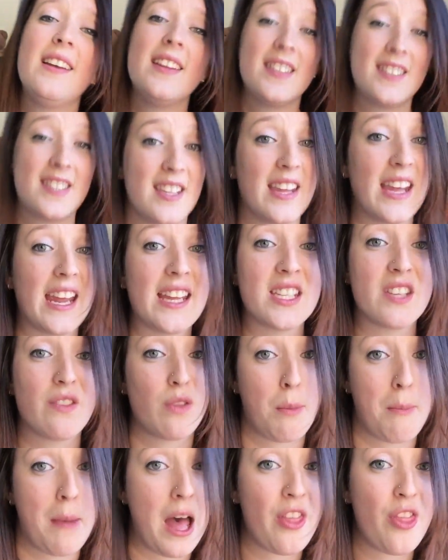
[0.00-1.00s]
to the end of
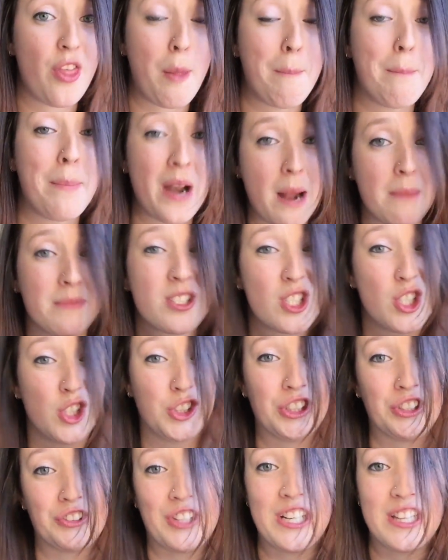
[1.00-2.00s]
the month, but I'm still
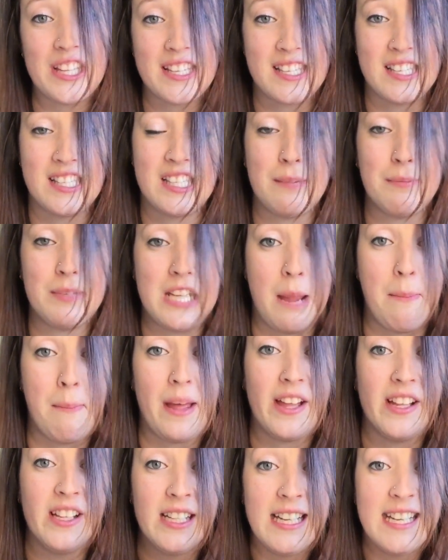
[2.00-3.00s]
going to read this in
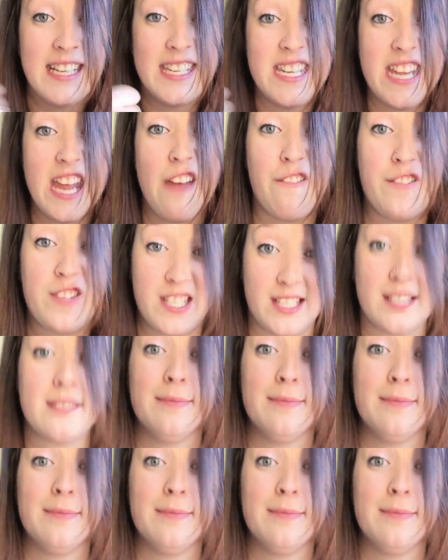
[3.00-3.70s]
September. Deaths.